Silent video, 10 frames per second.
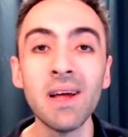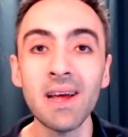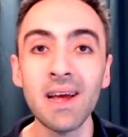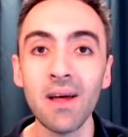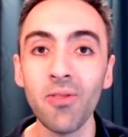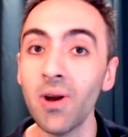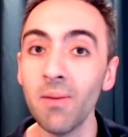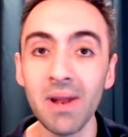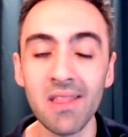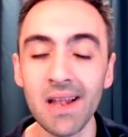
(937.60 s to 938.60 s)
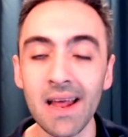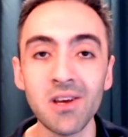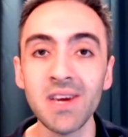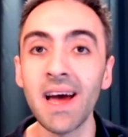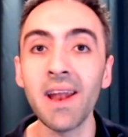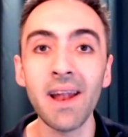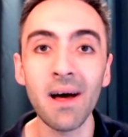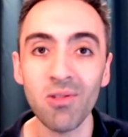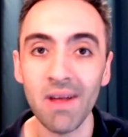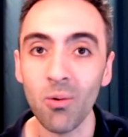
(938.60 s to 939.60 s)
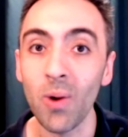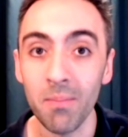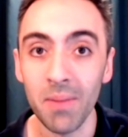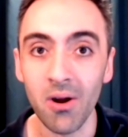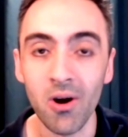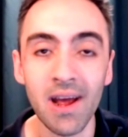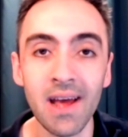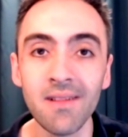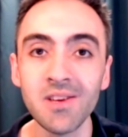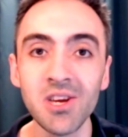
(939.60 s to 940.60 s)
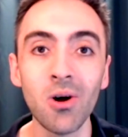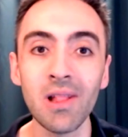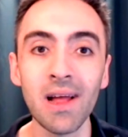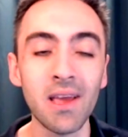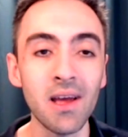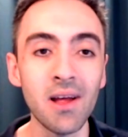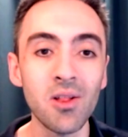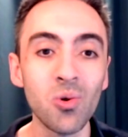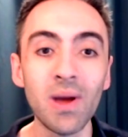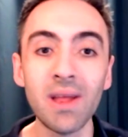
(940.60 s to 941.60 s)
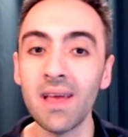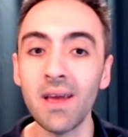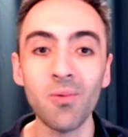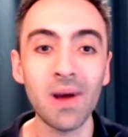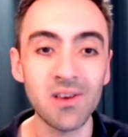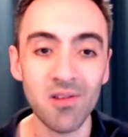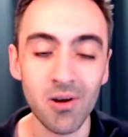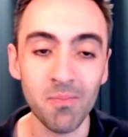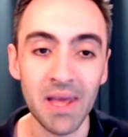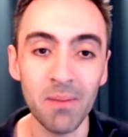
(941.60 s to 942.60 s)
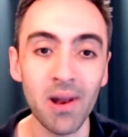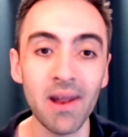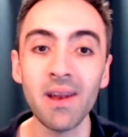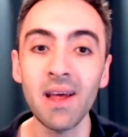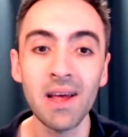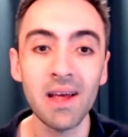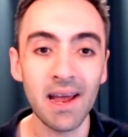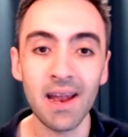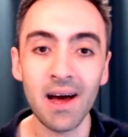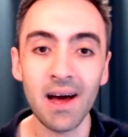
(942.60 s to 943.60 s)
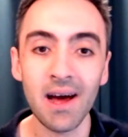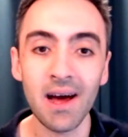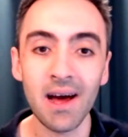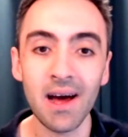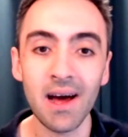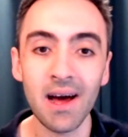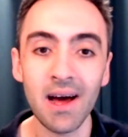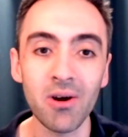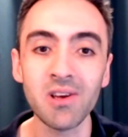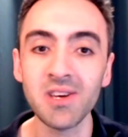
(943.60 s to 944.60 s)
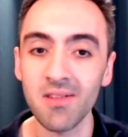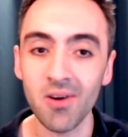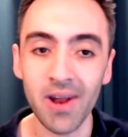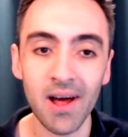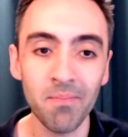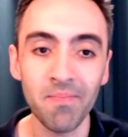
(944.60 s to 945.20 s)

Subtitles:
And 30 minutes later, she had announced a webinar and she got like 20 registered people. And now I'm helping her and she's gonna